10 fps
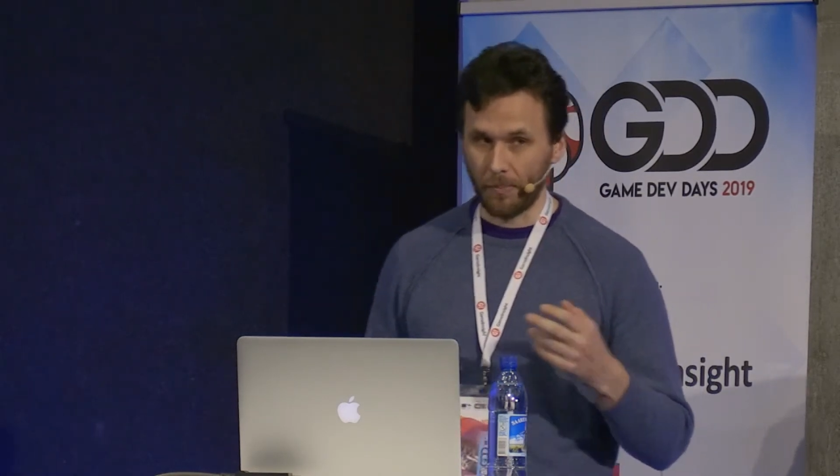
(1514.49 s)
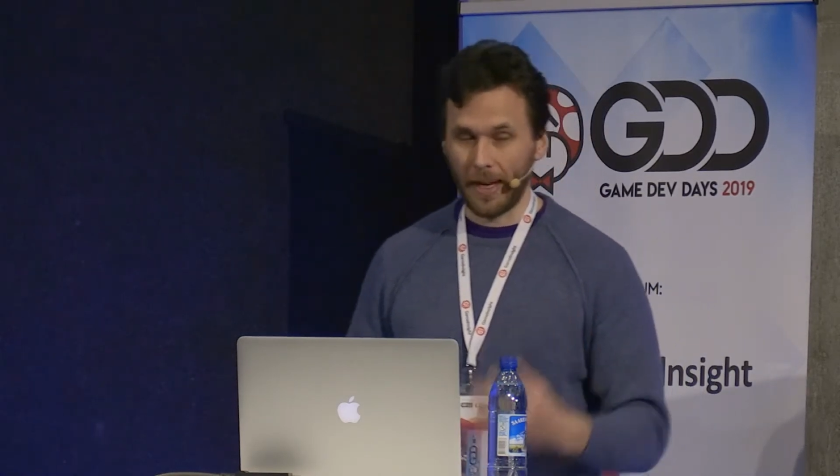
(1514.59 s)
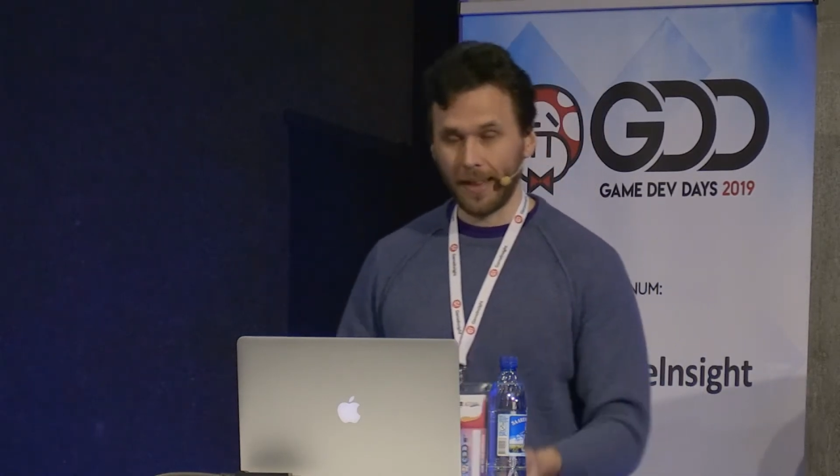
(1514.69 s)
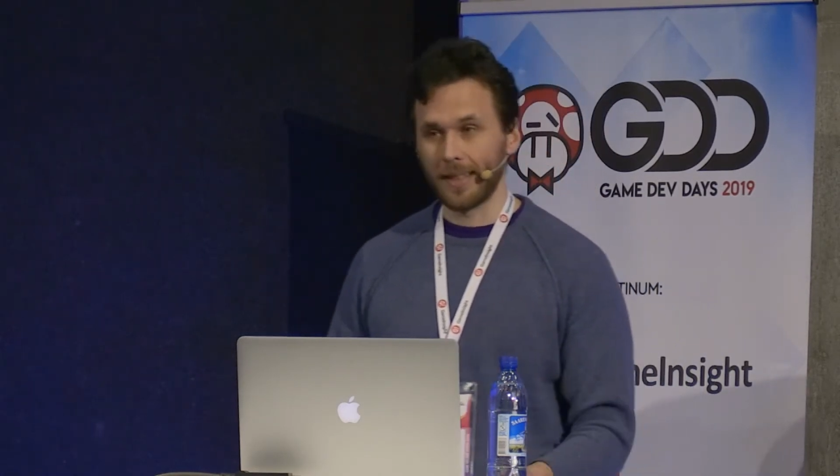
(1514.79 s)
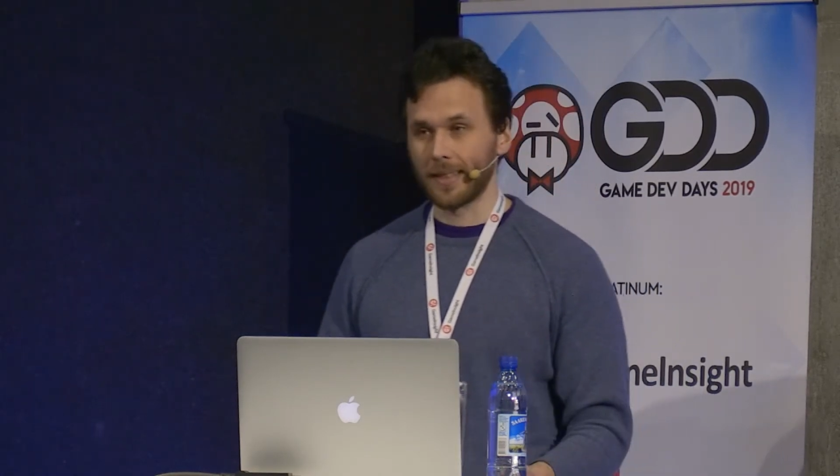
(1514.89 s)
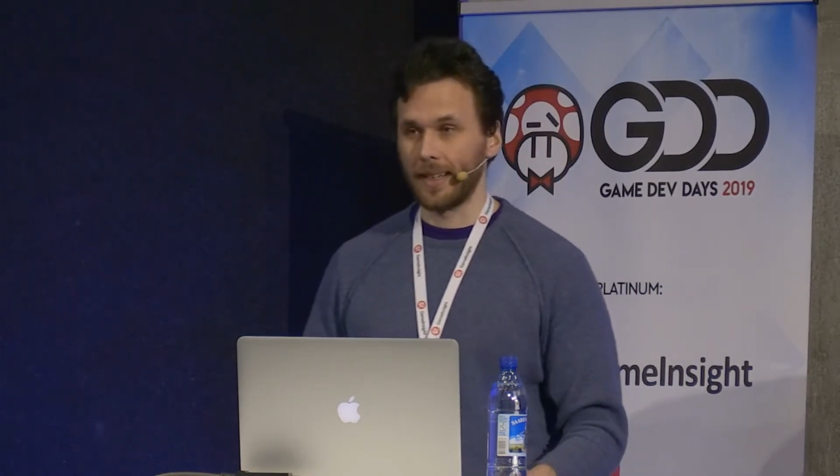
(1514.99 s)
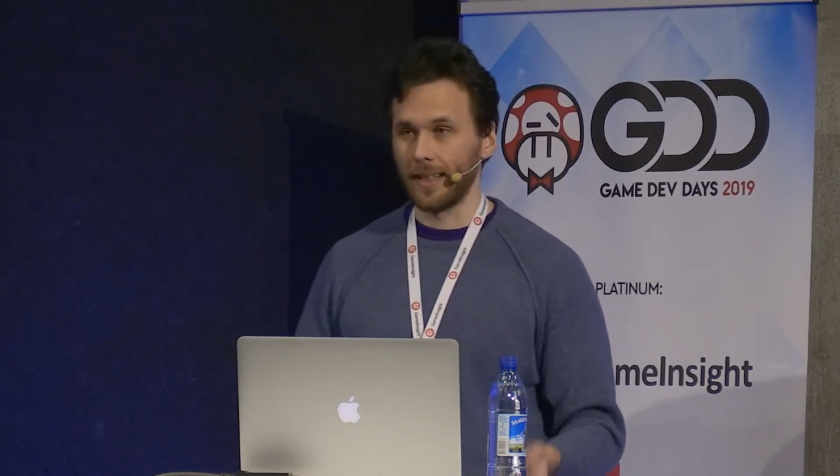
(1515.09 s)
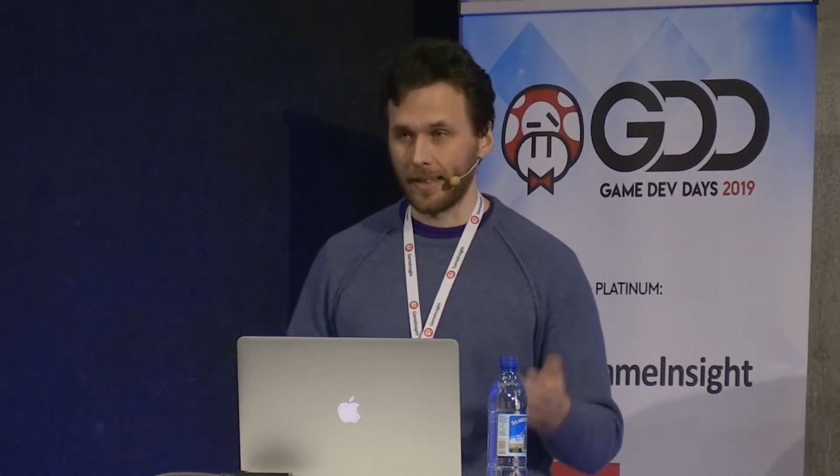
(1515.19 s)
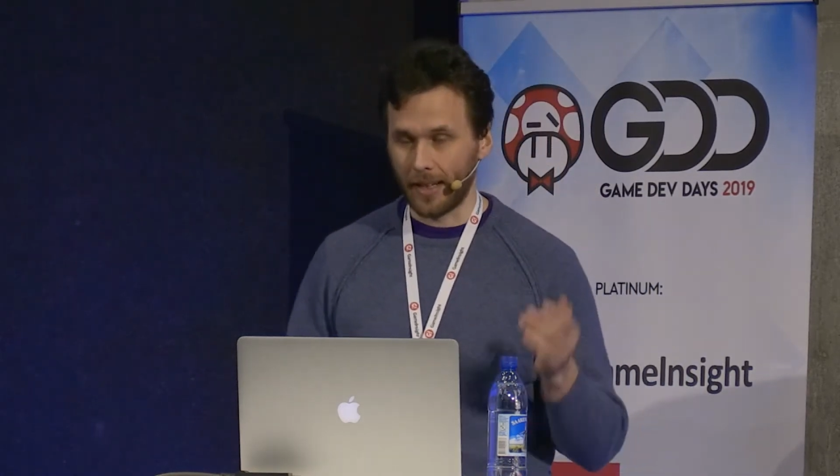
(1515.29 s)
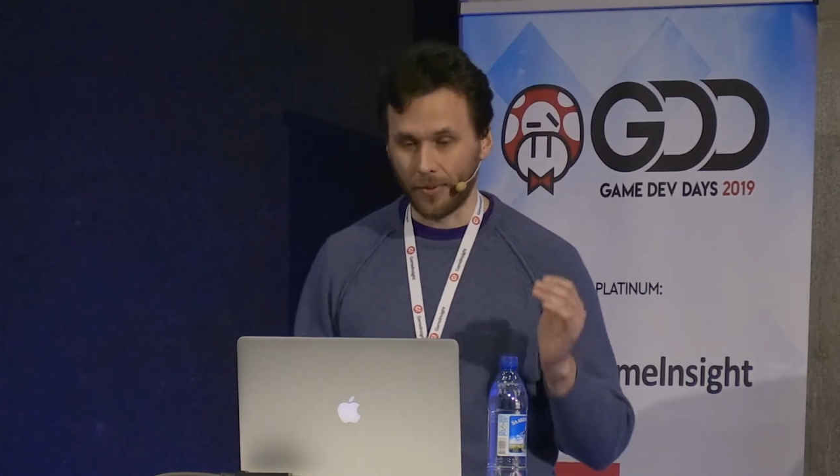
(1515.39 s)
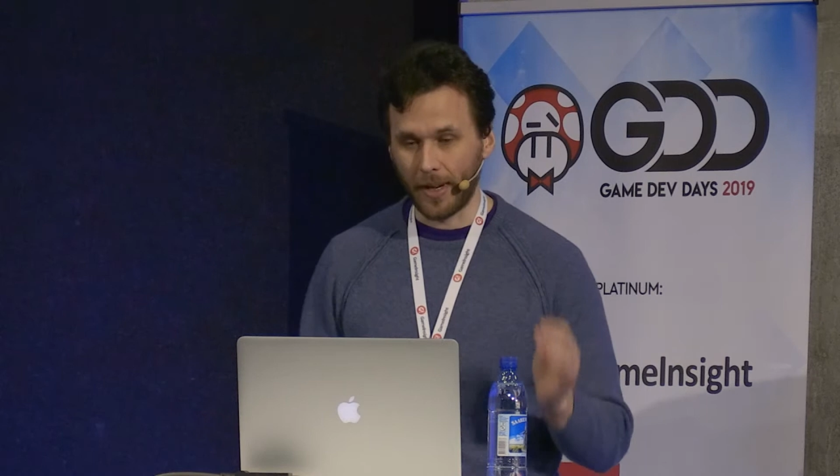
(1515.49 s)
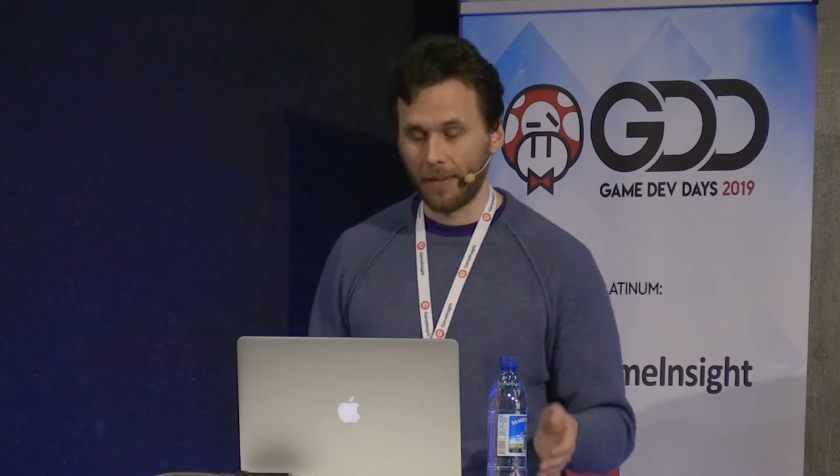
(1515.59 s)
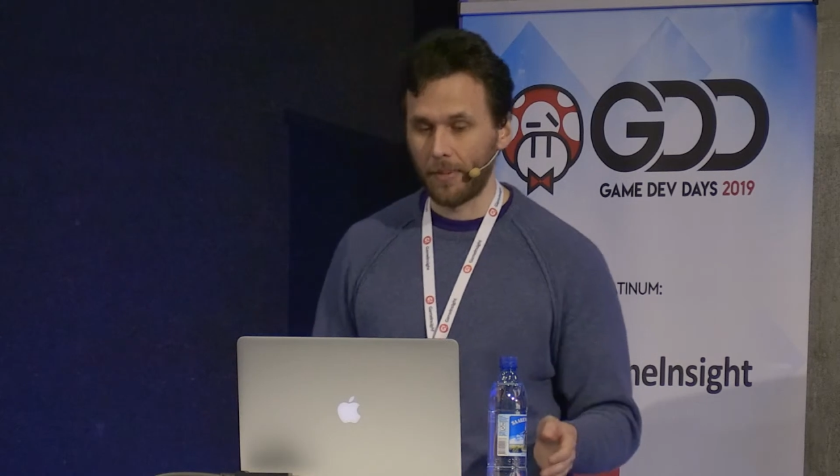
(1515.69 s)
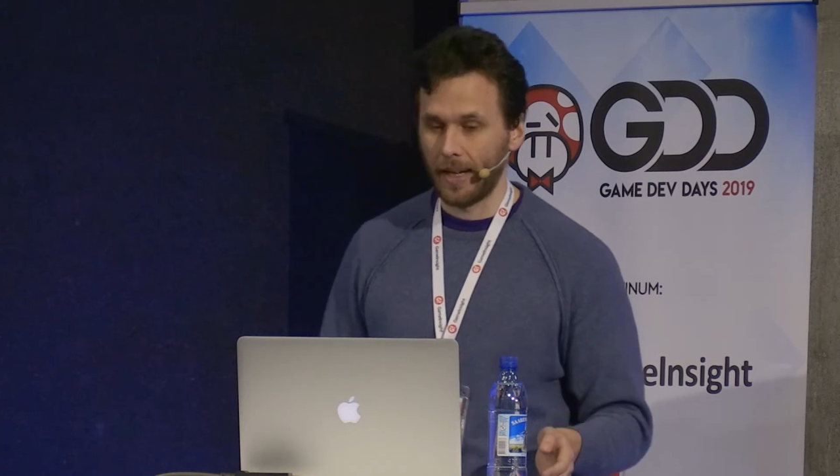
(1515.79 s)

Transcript: made these skills and I ran